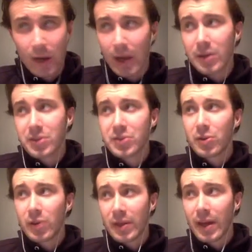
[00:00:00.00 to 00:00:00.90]
and
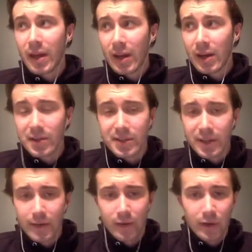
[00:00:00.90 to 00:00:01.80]
sorting that out
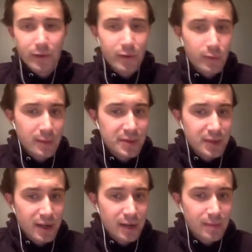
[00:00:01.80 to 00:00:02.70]
instead of going through the
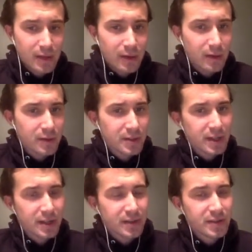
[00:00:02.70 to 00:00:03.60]
website, because
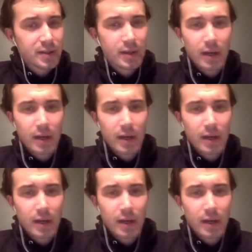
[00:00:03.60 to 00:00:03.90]
it's